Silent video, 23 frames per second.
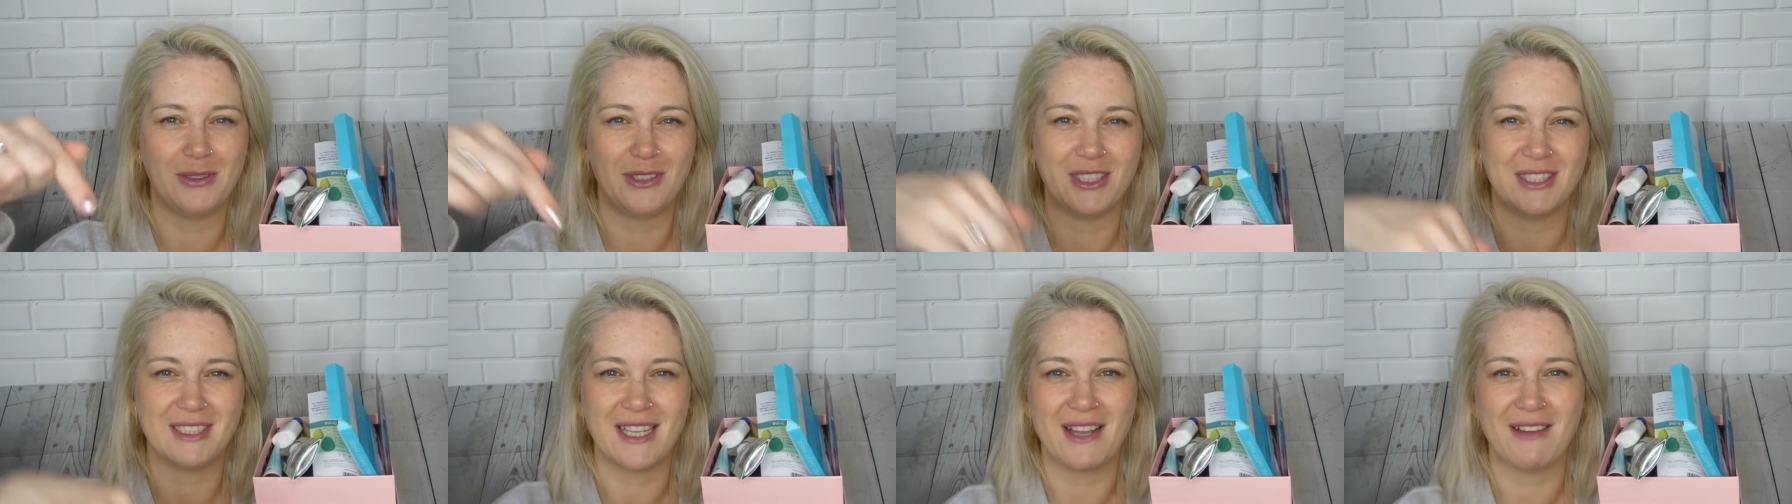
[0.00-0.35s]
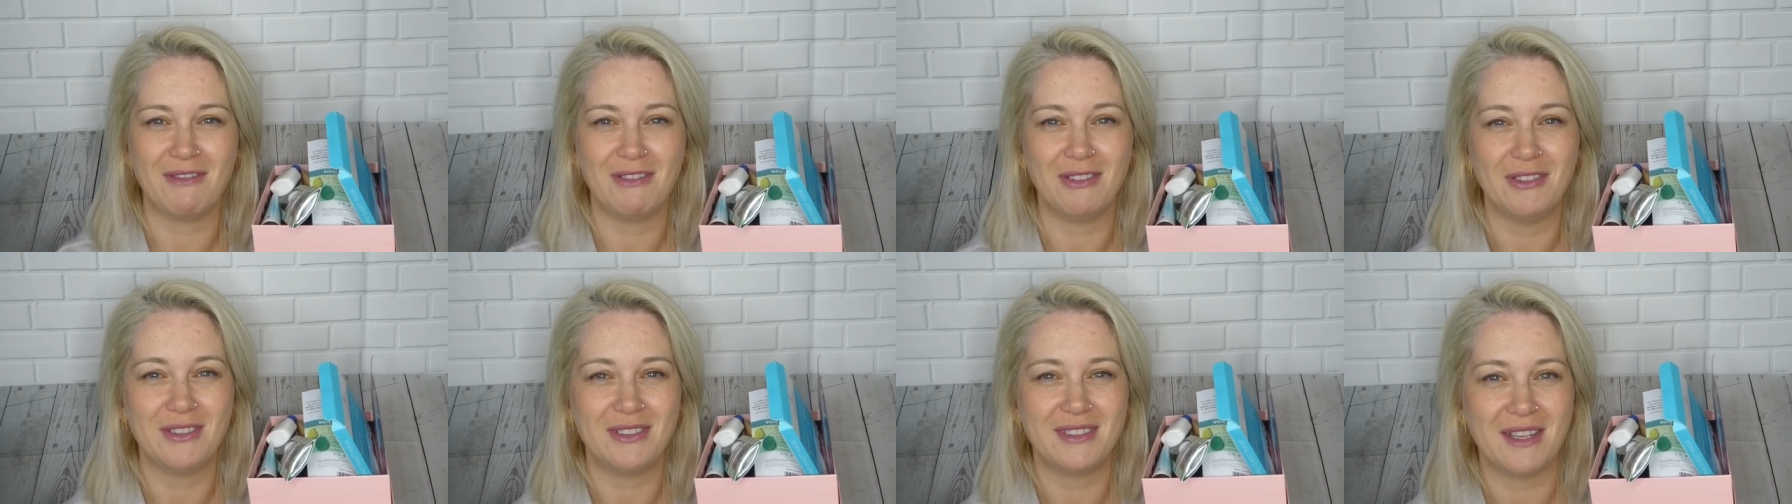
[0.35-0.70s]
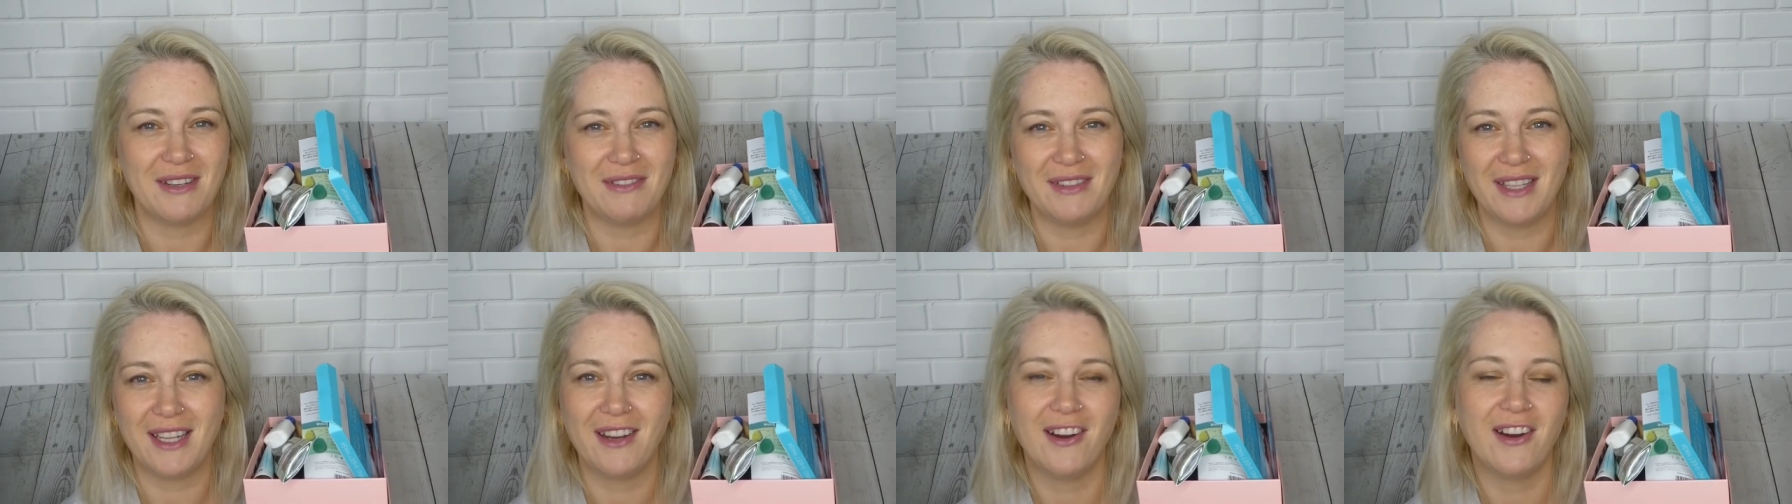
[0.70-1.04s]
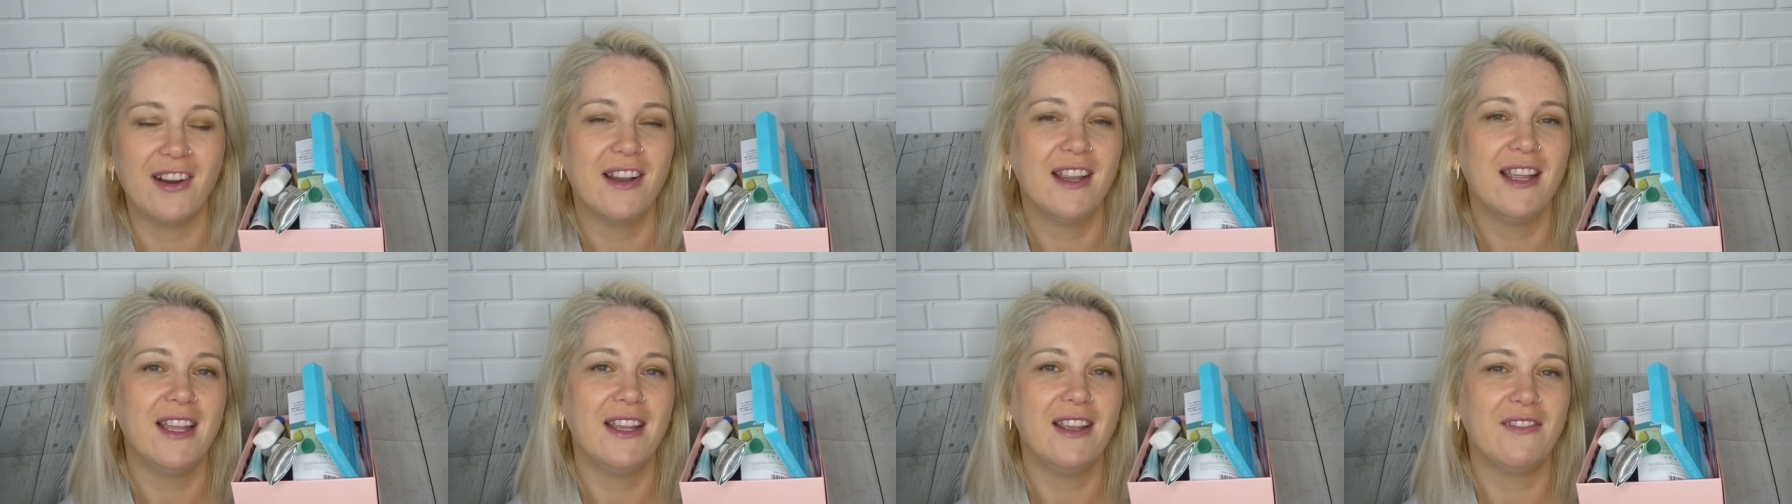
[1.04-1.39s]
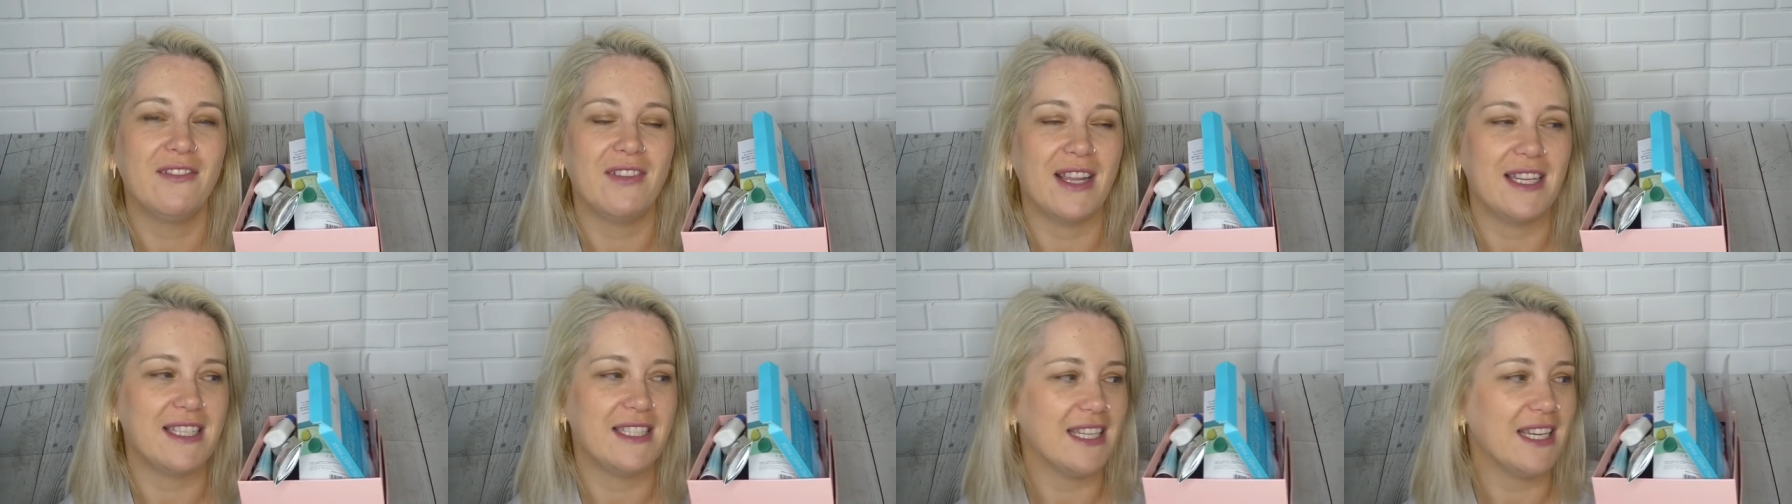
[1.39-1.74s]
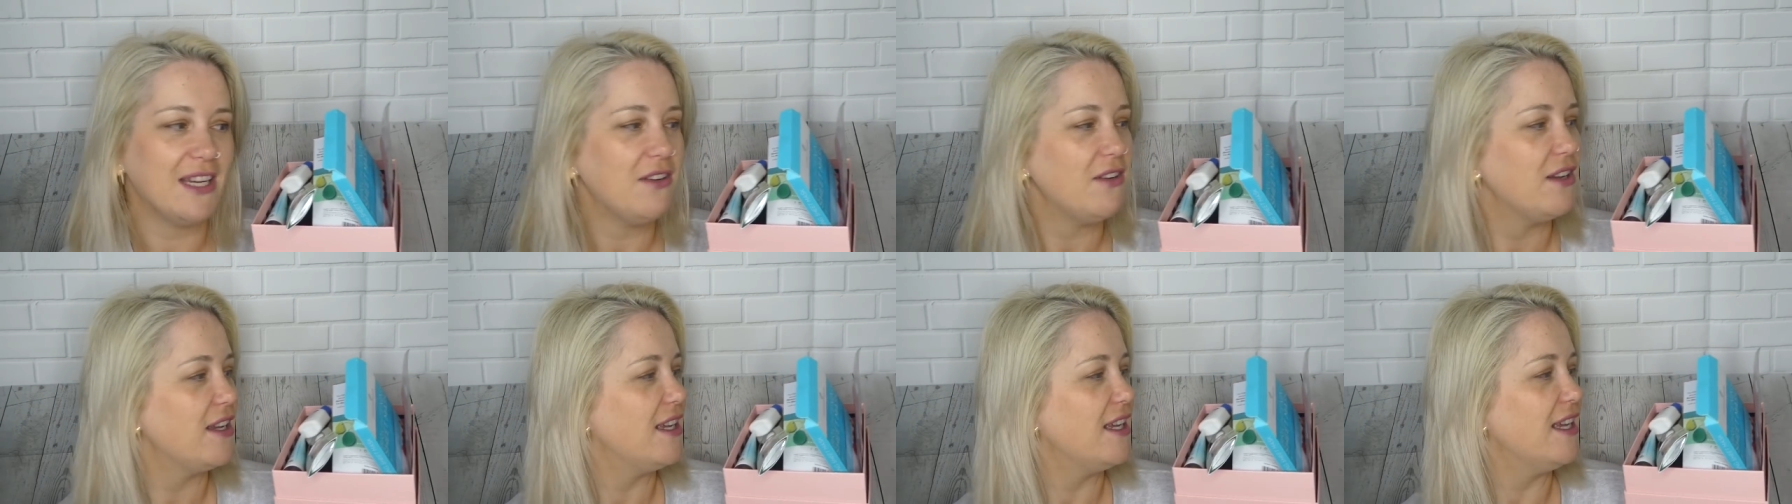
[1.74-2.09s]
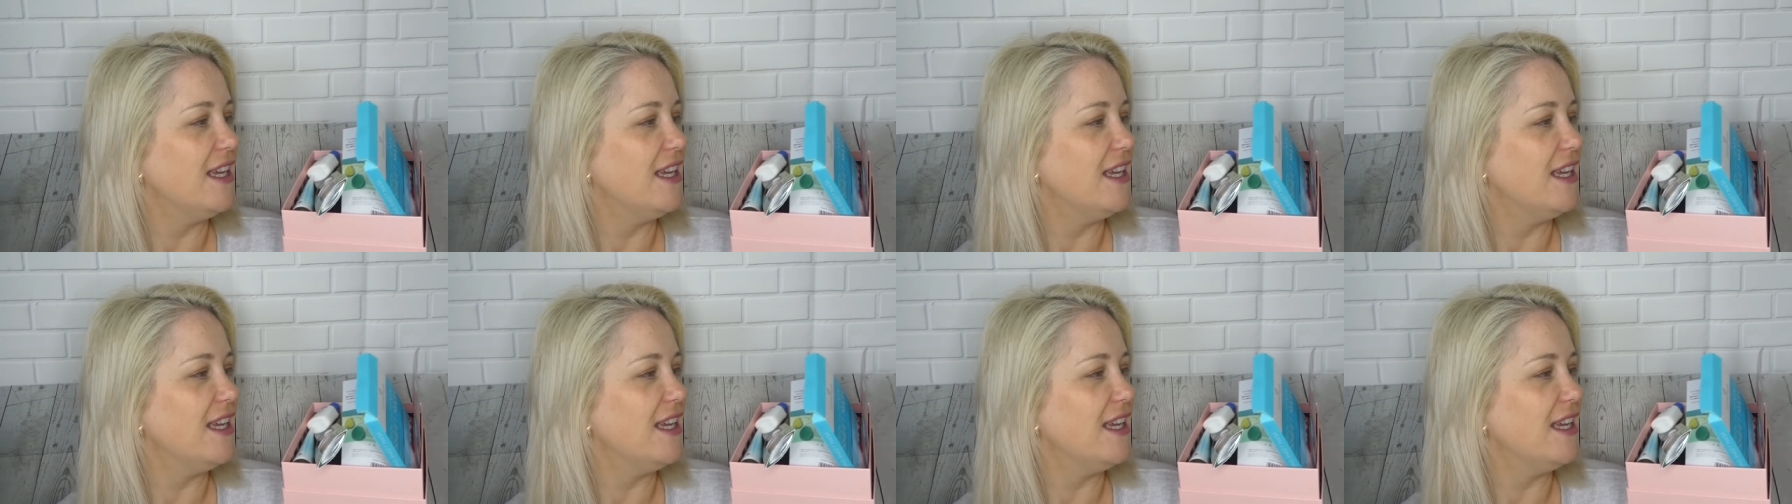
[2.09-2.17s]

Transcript: Just have a look down there, find out.